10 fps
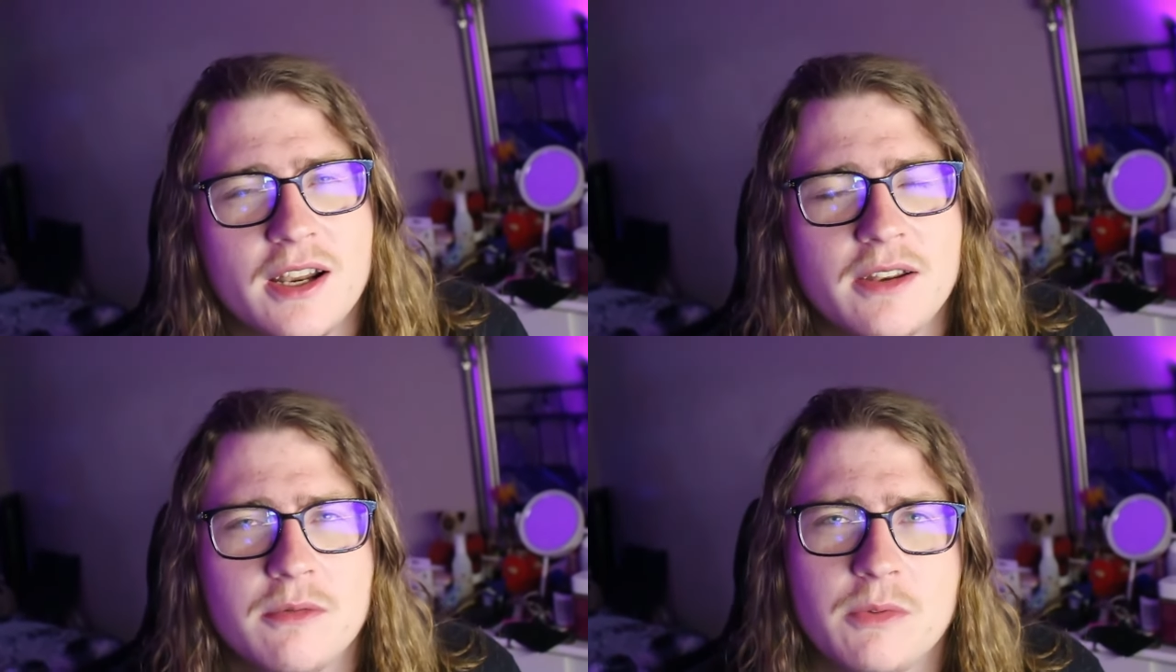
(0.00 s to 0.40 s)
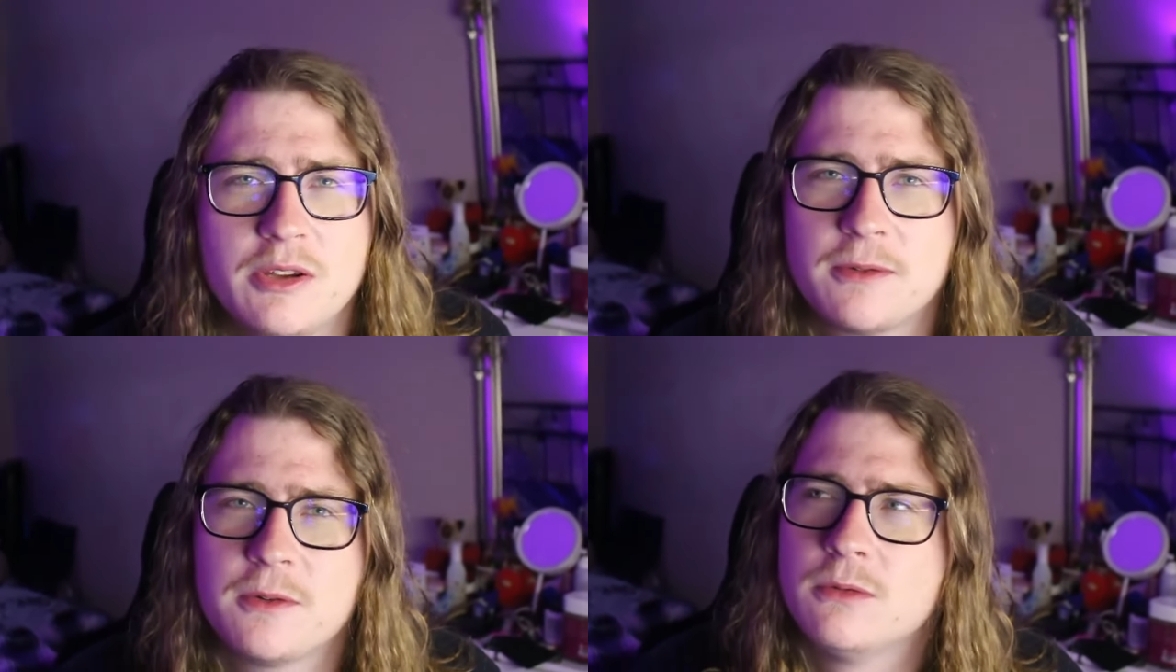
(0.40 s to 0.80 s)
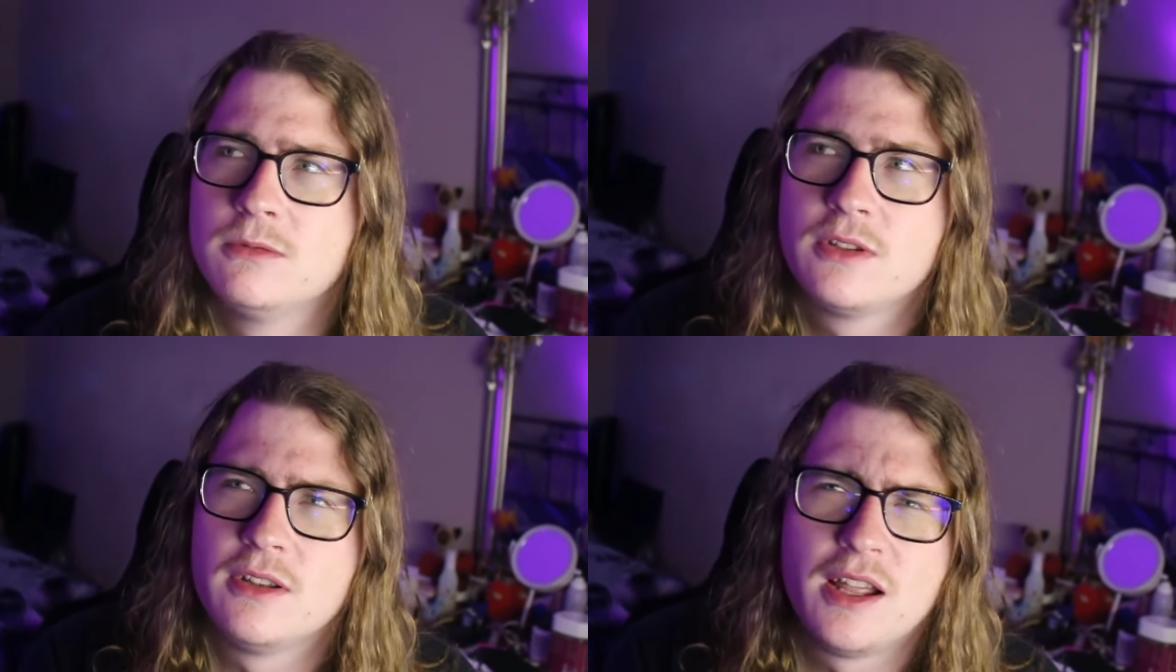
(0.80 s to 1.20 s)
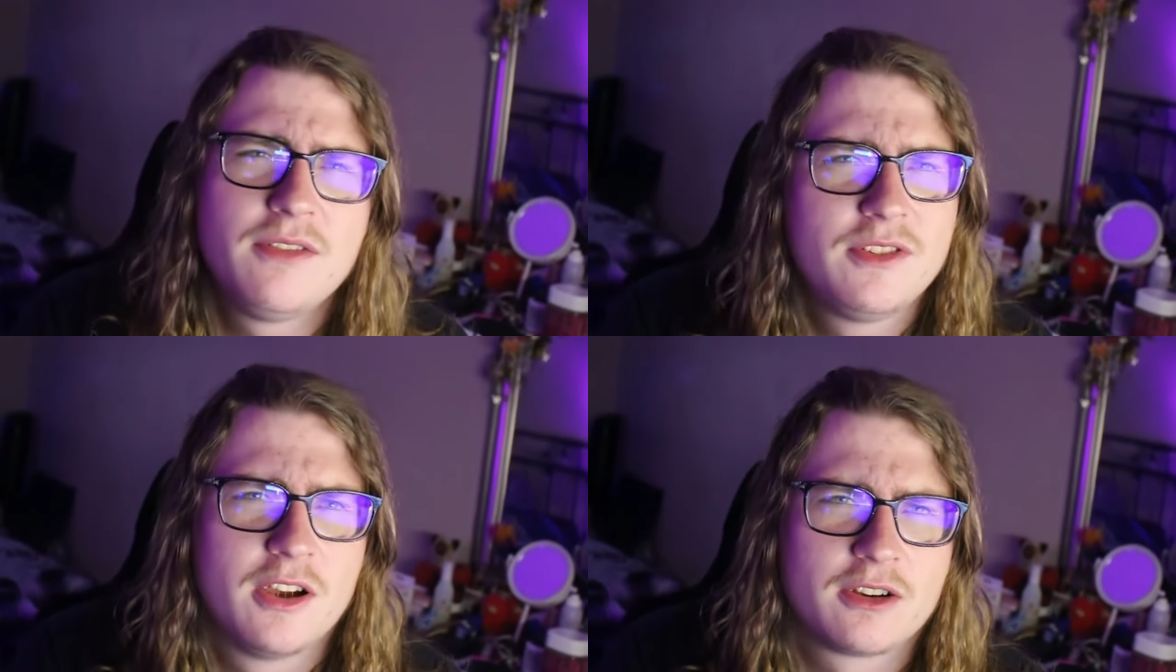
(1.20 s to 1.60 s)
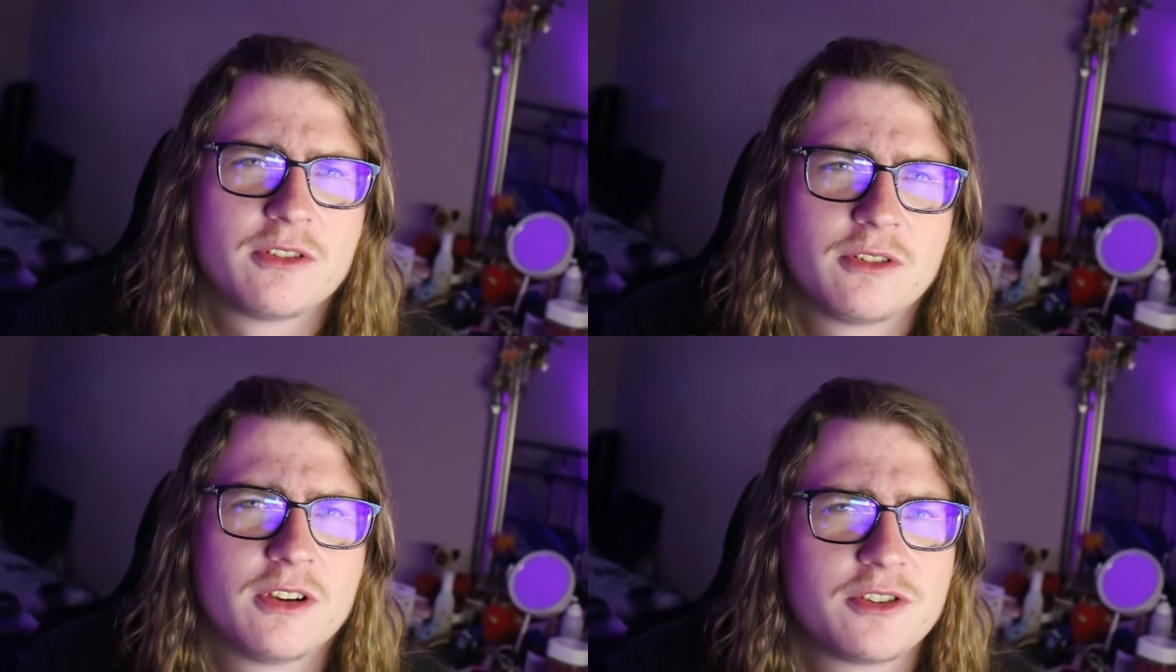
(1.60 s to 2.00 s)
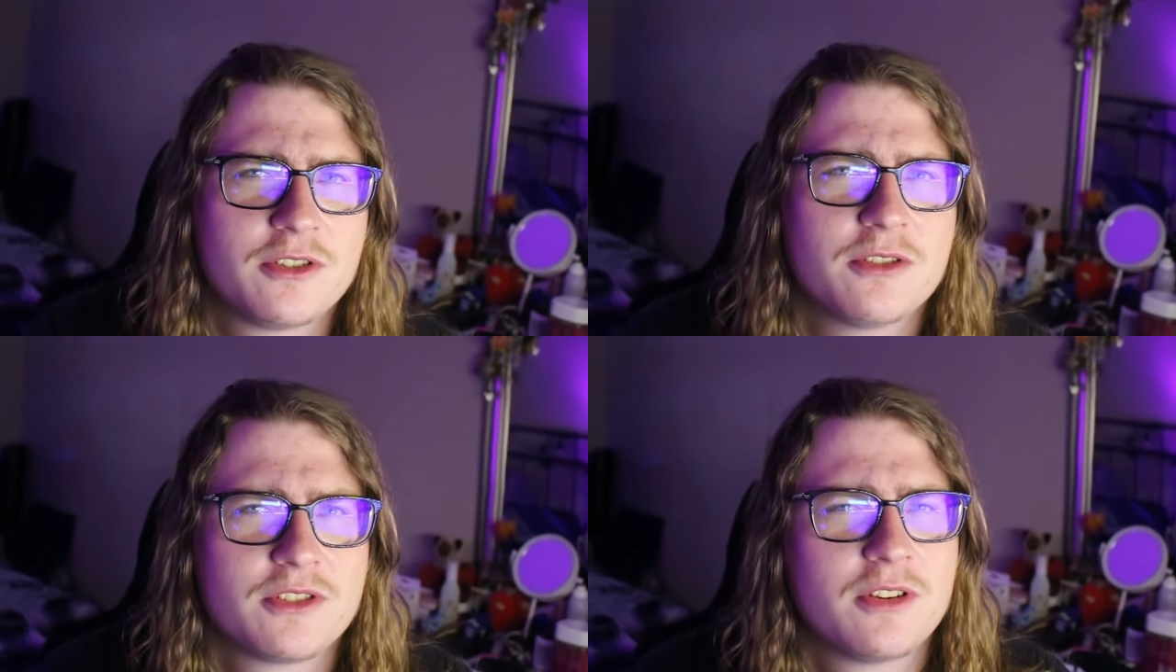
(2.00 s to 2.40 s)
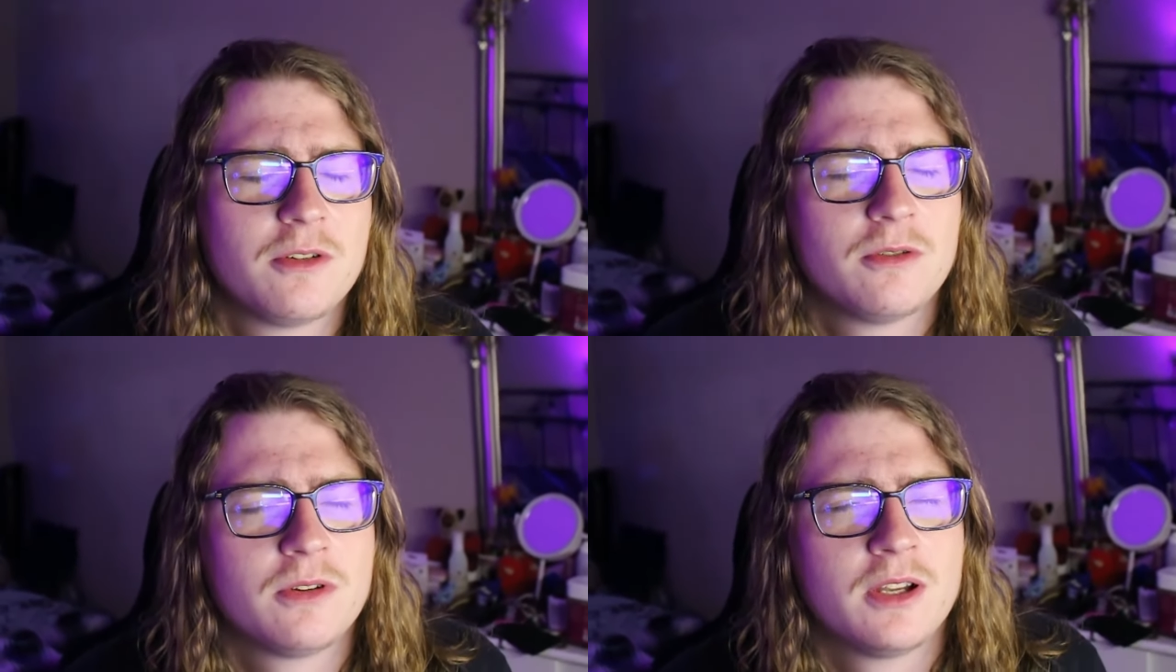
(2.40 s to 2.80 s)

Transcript: and we grew to love Dr. Crusher, so.